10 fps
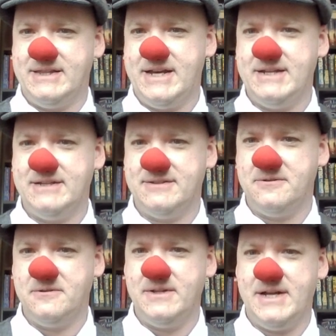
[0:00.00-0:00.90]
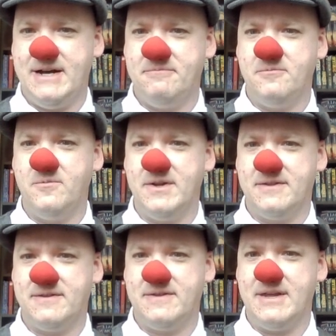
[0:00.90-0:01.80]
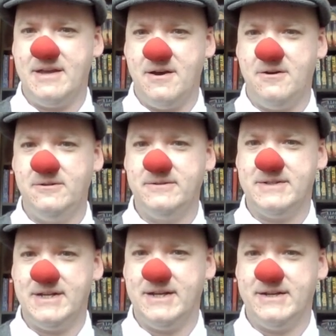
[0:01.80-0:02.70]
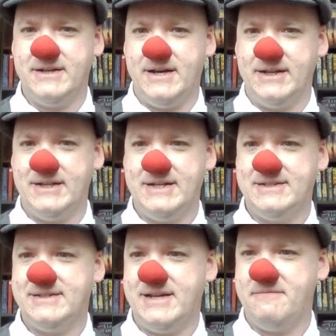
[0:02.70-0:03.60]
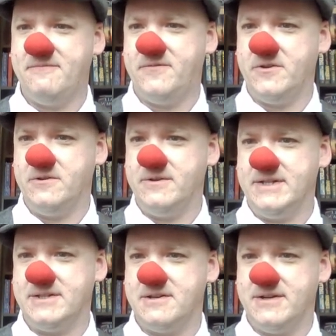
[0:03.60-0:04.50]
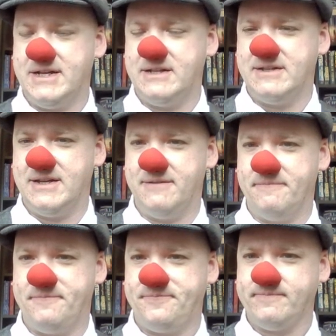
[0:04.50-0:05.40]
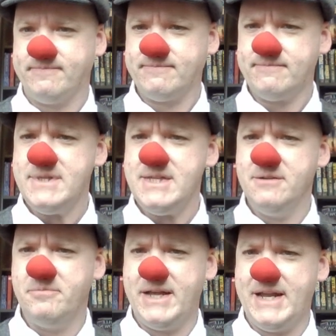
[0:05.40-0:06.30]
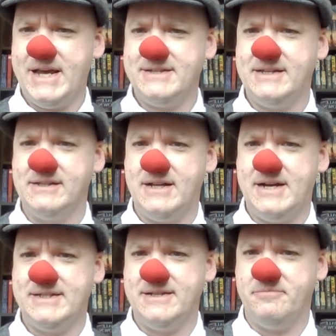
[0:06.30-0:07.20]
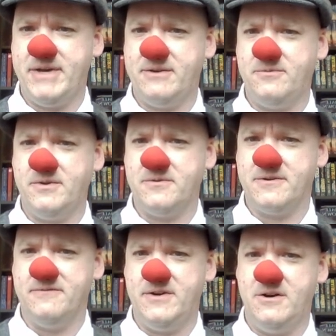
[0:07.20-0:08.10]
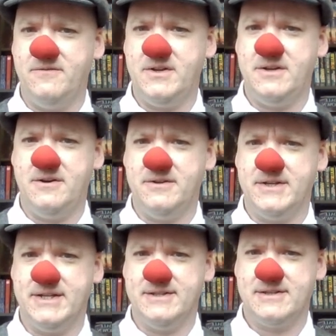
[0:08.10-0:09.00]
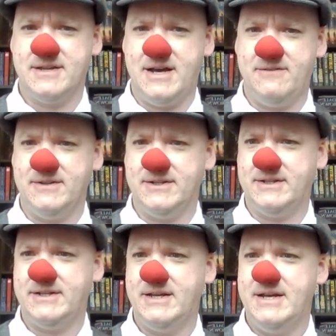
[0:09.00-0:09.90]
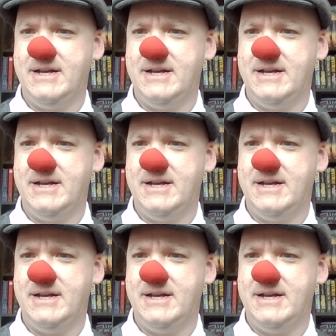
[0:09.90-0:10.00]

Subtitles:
that is all up with the old dear unless some food is got into him. But as he lies in bed with a revolver on his coverlet,